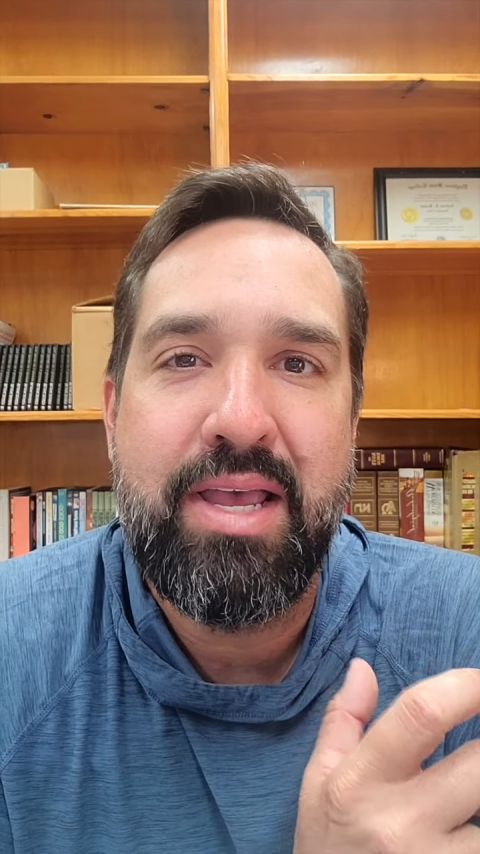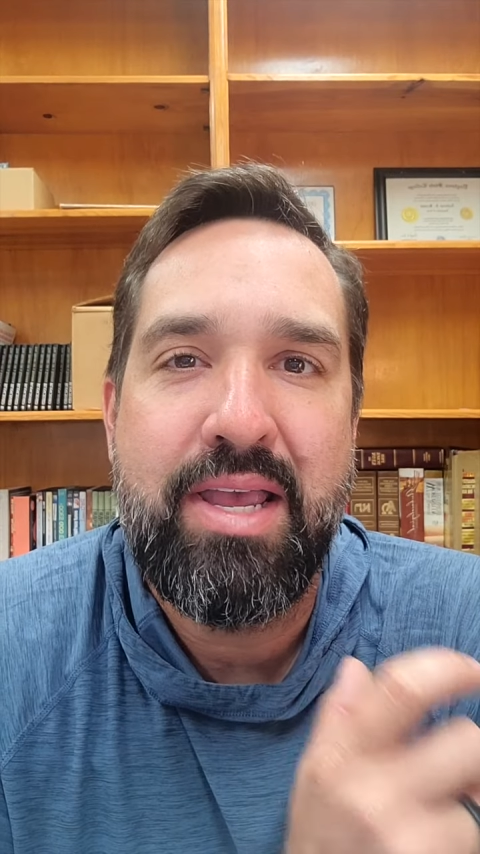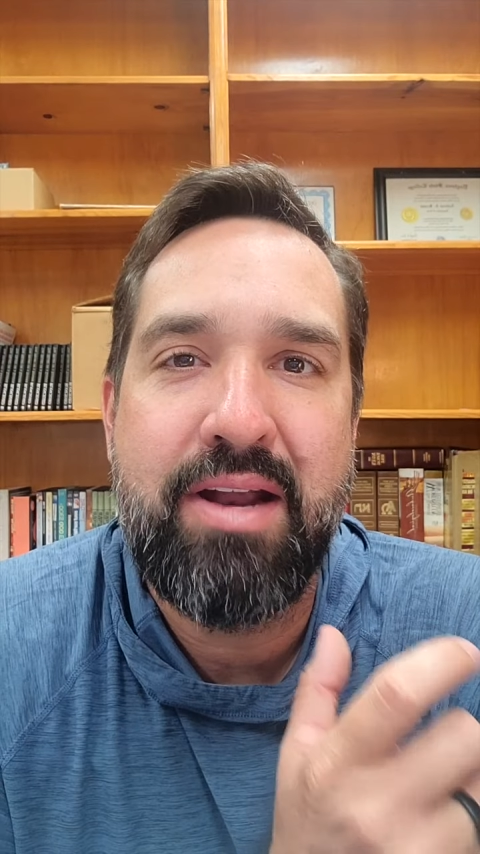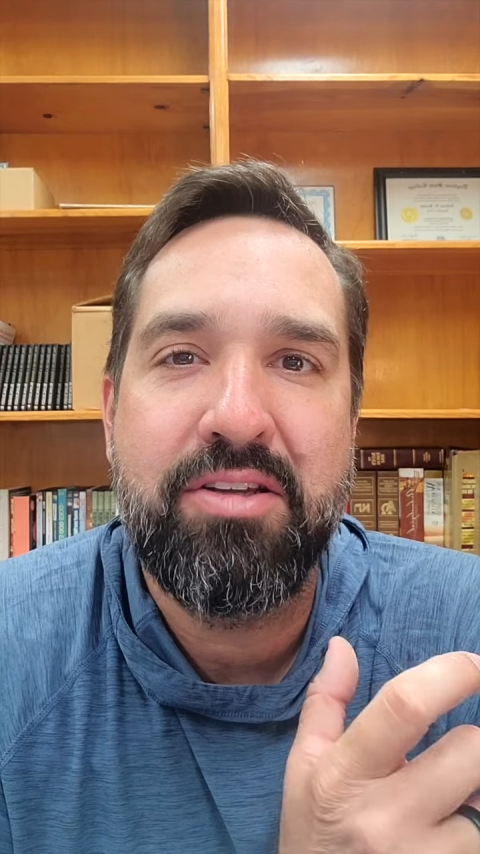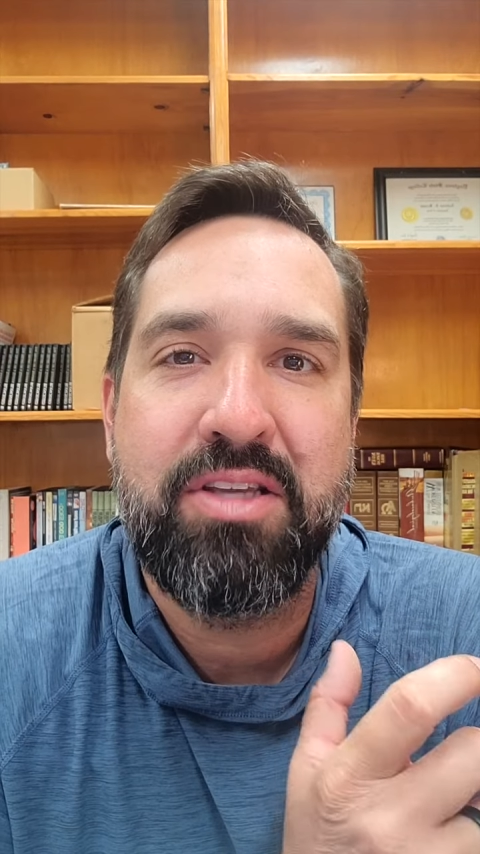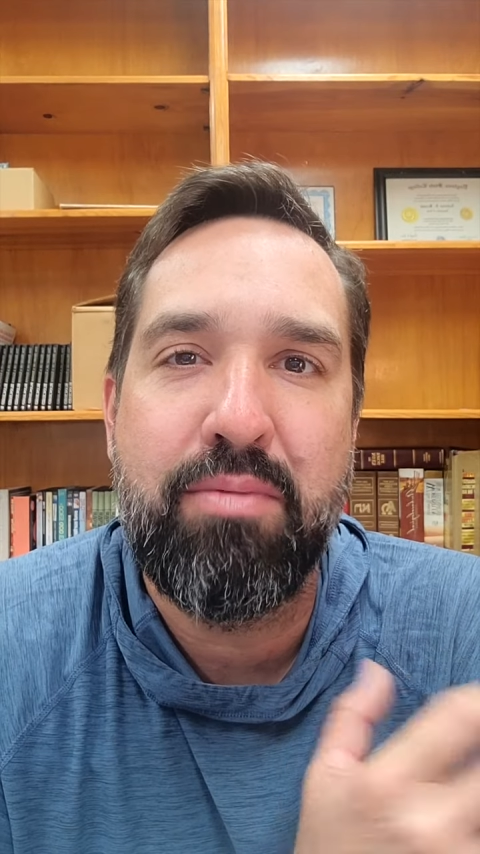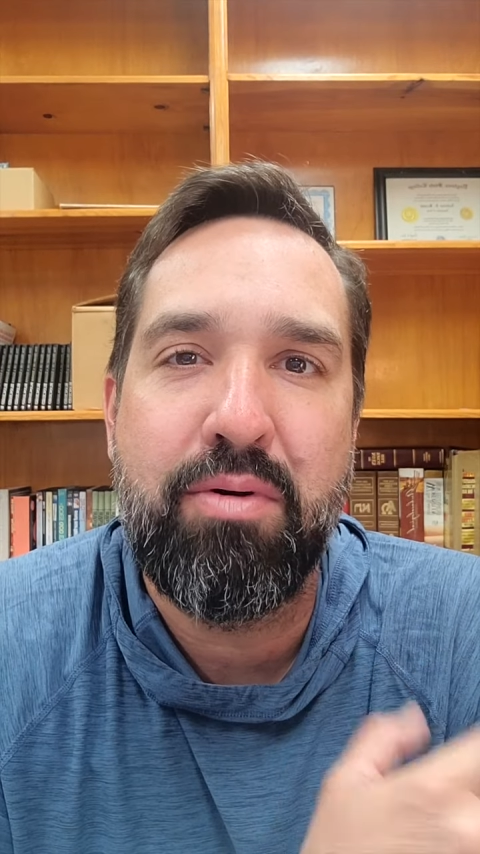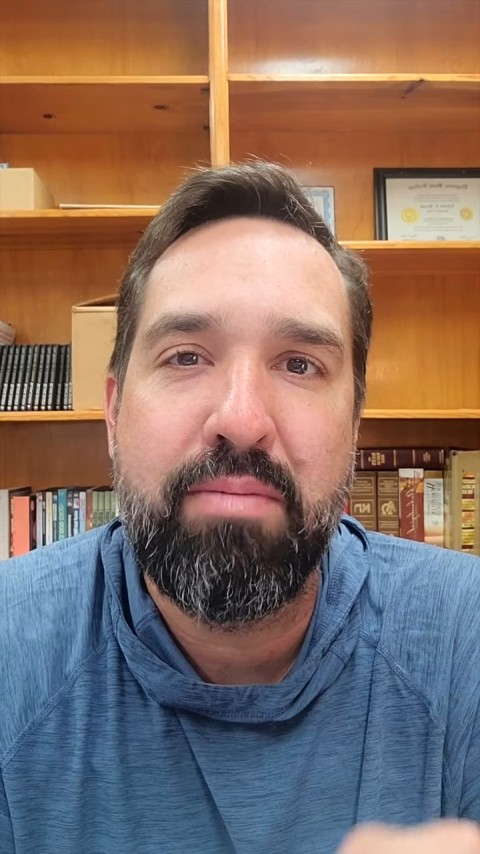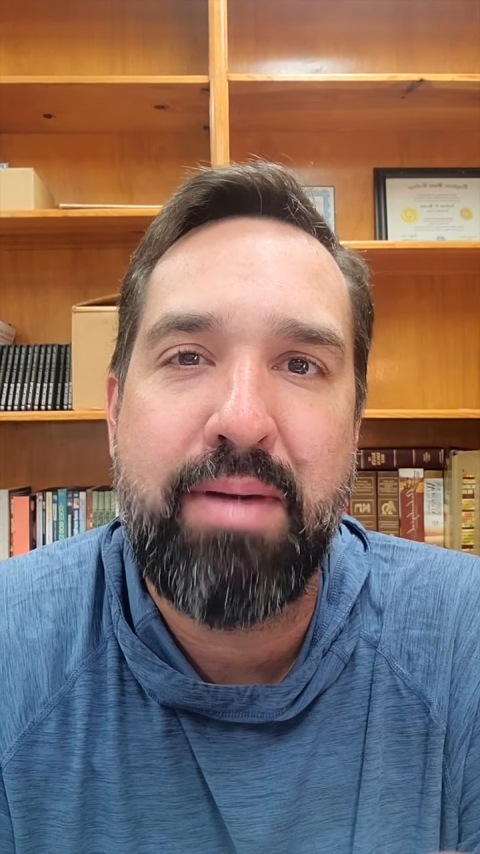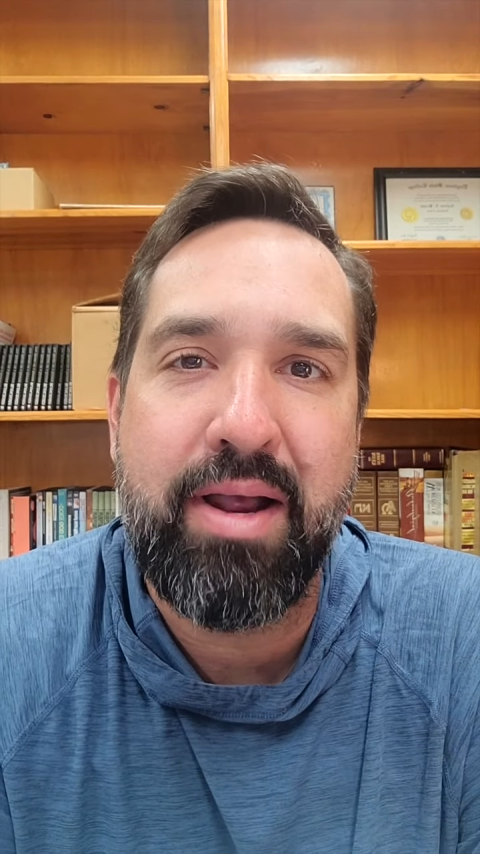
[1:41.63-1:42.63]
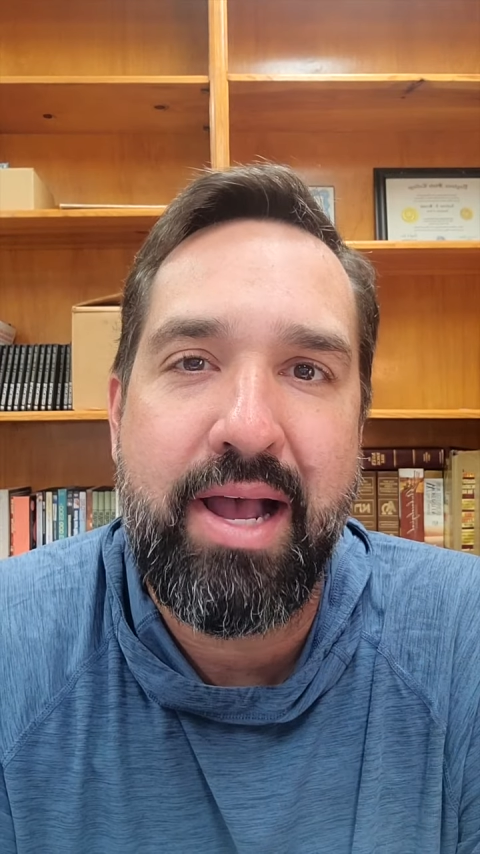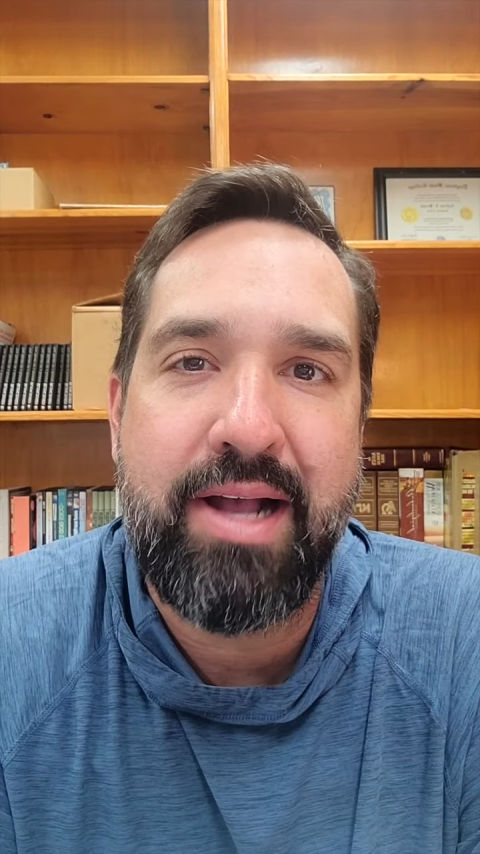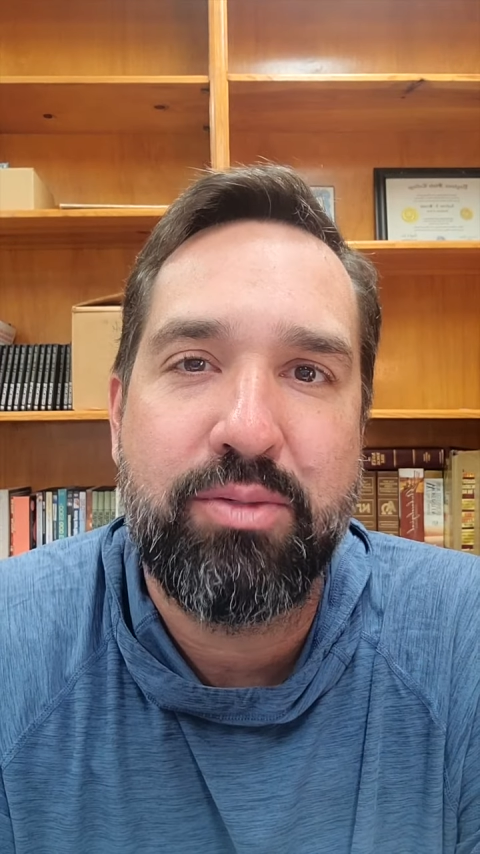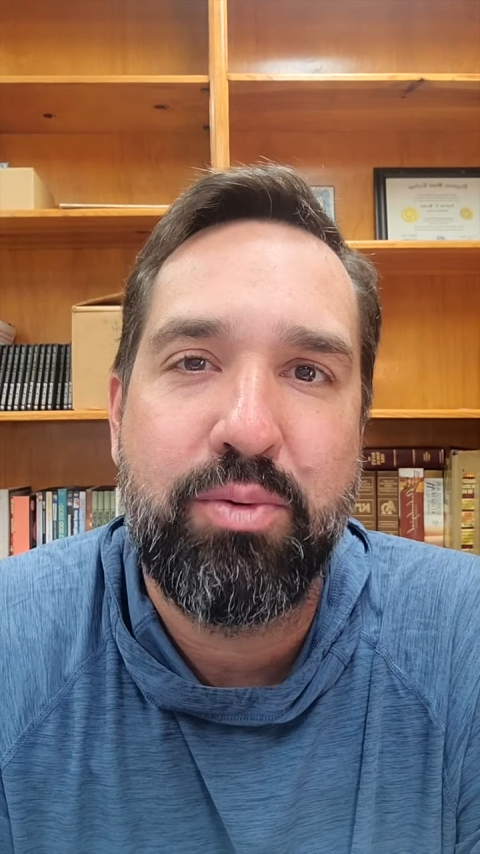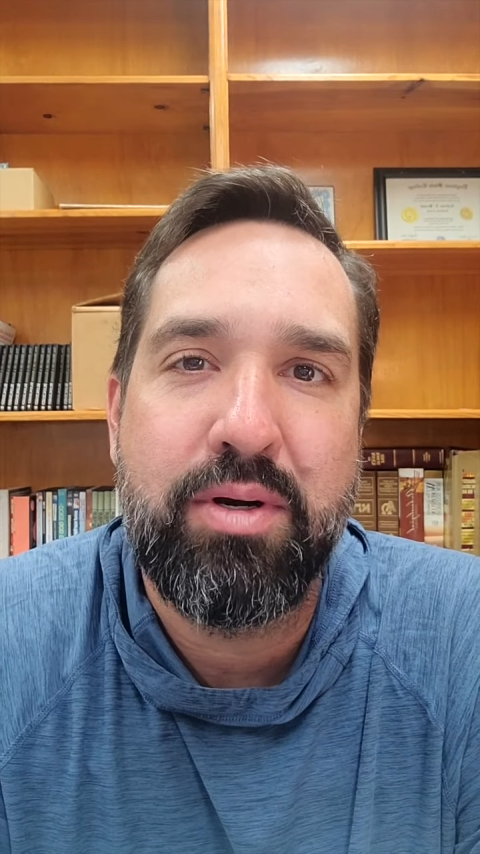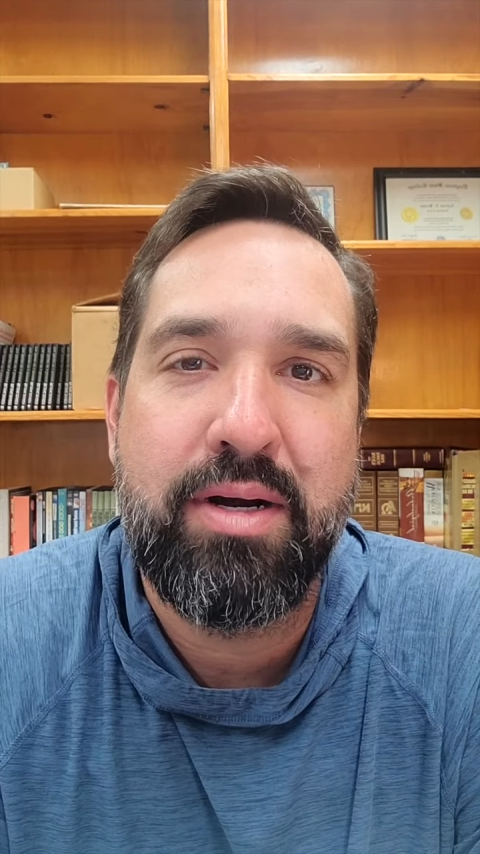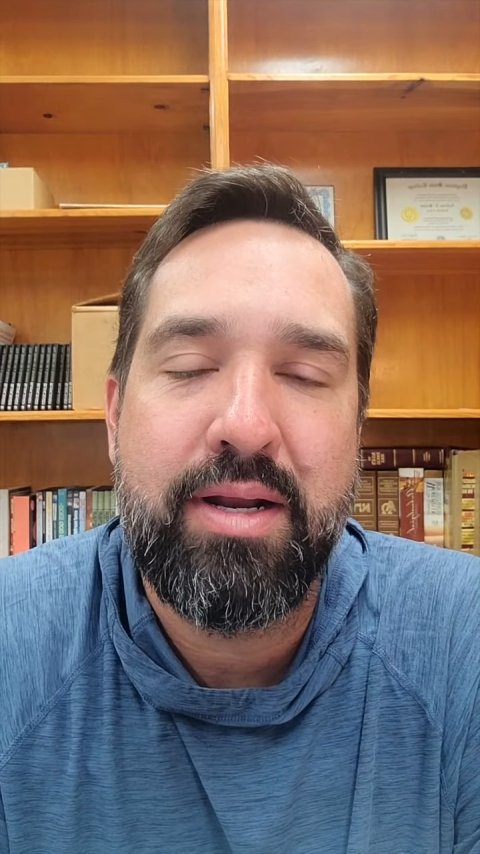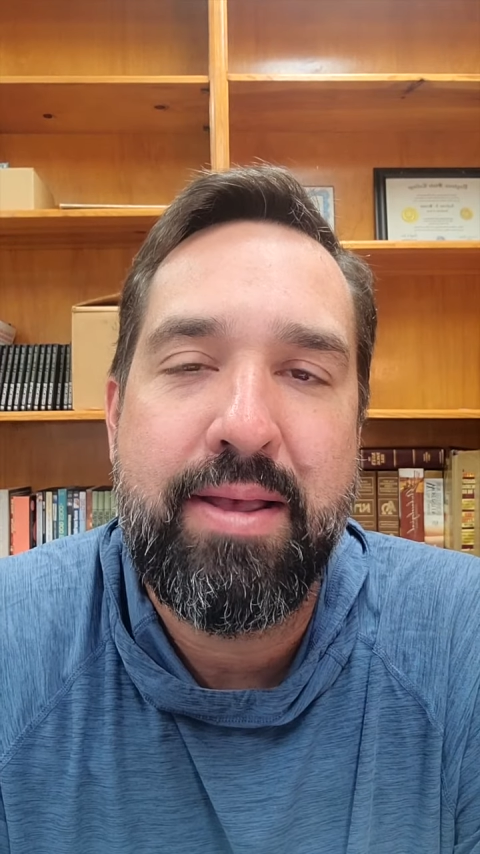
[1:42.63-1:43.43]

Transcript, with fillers: hear some more about God's Word,